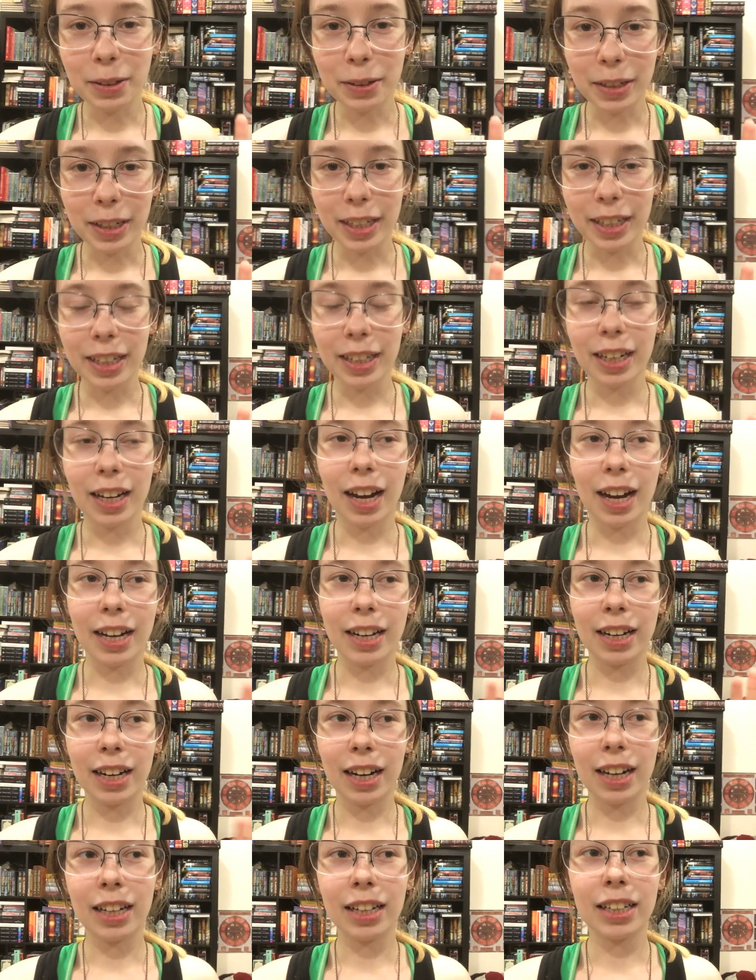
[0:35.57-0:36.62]
anyway, I
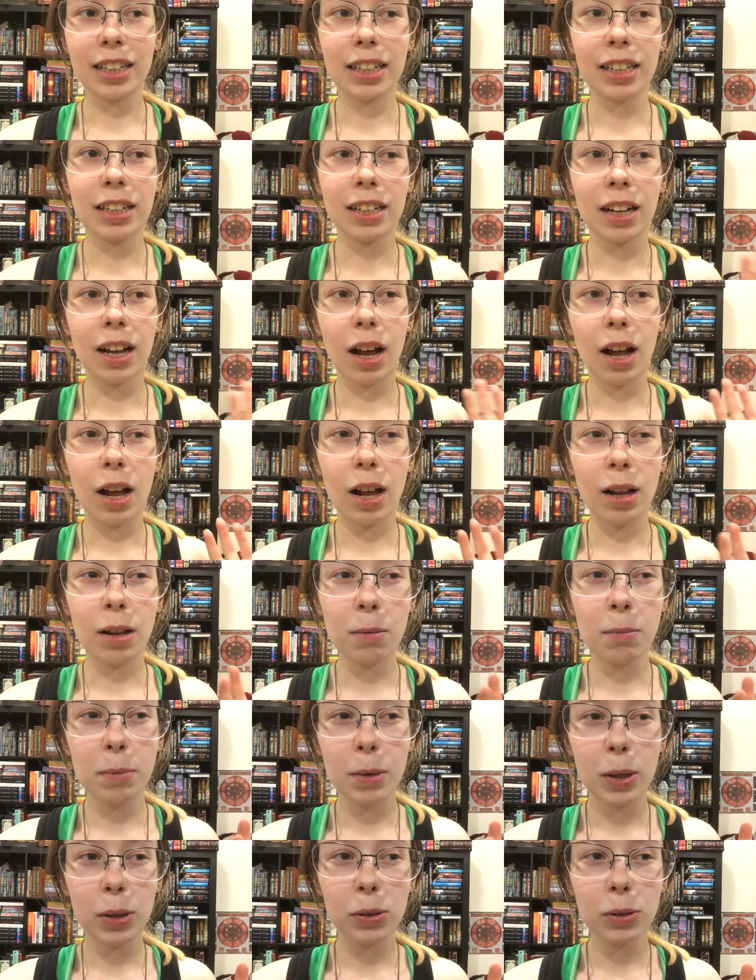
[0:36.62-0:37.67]
got
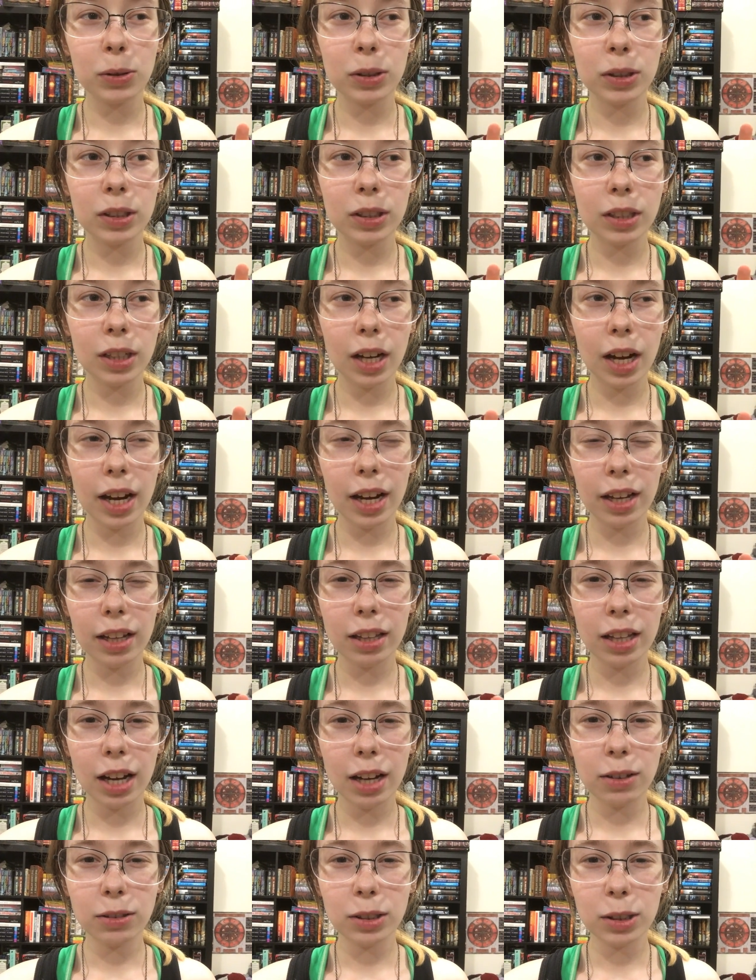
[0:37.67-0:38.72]
almost
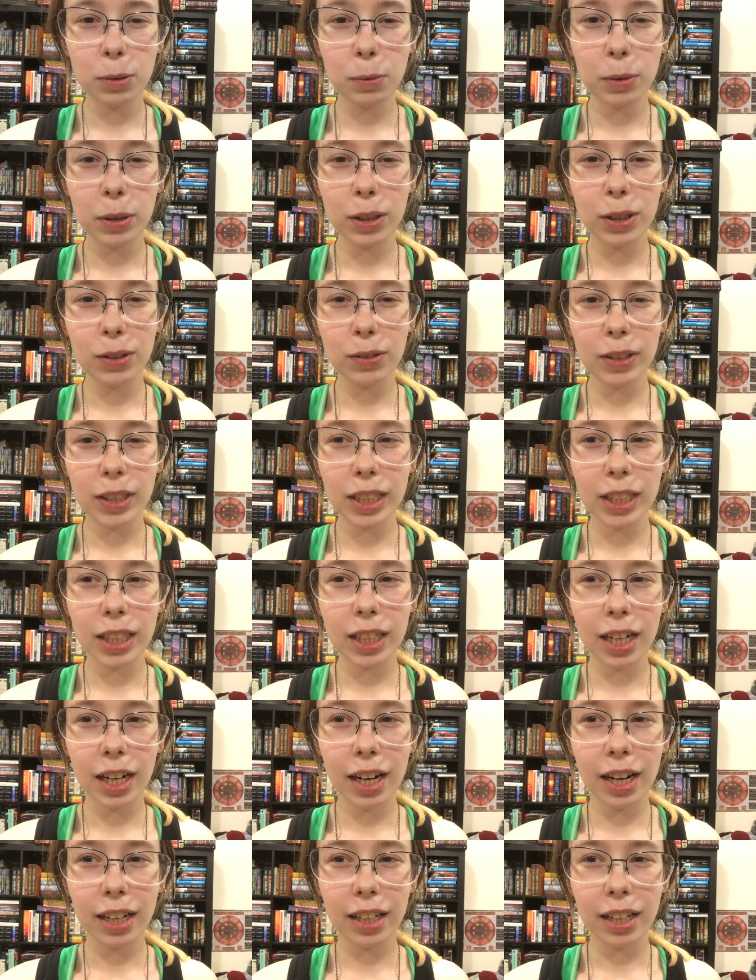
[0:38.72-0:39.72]
8,000 words written today,